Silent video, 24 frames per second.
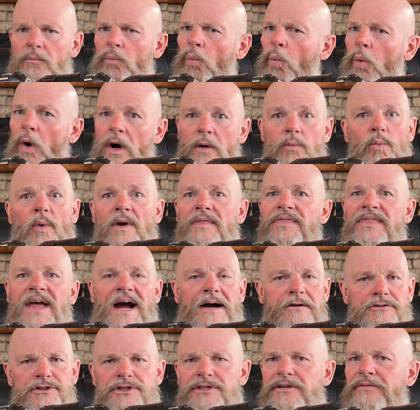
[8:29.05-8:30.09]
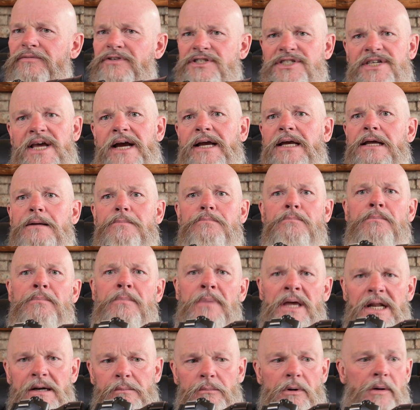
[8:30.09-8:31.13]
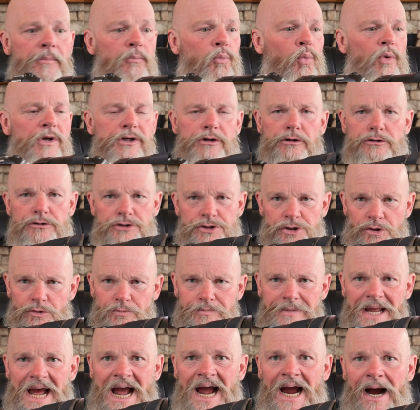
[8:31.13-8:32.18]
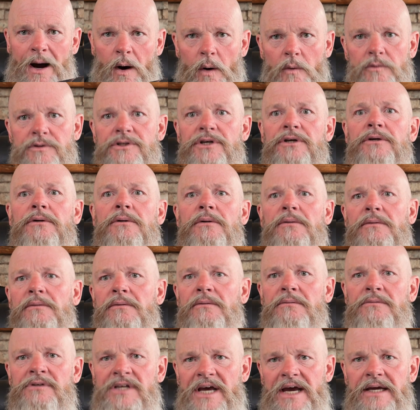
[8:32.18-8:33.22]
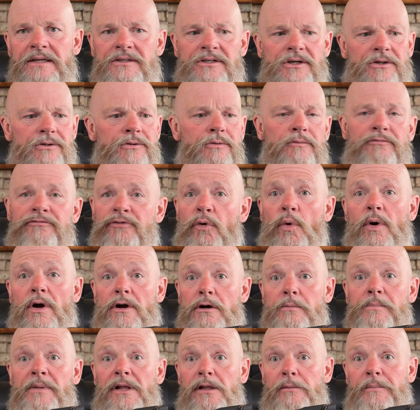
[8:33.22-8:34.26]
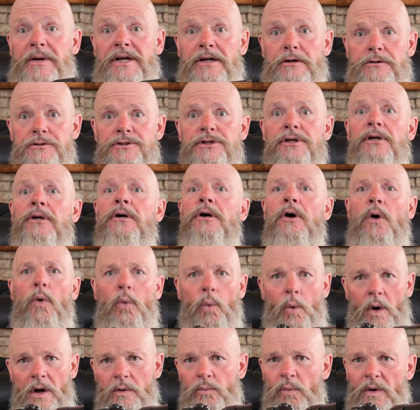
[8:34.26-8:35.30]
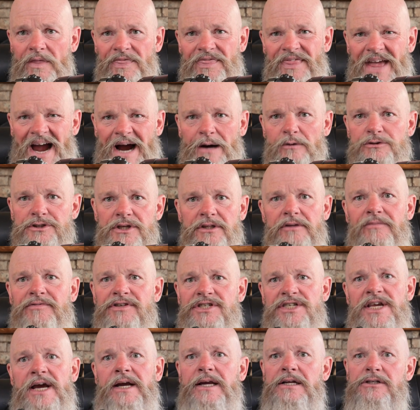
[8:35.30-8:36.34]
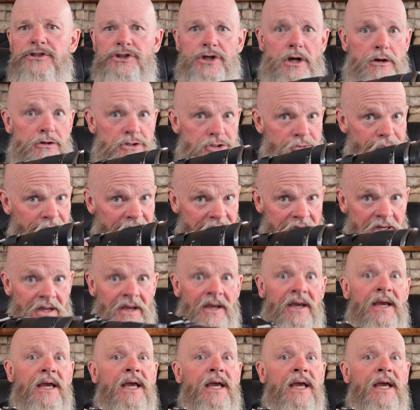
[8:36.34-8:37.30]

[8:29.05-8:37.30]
1/1000th of a second minimum when you're zoomed out to 400 millimeters, 1/1000th of a second shutter speed.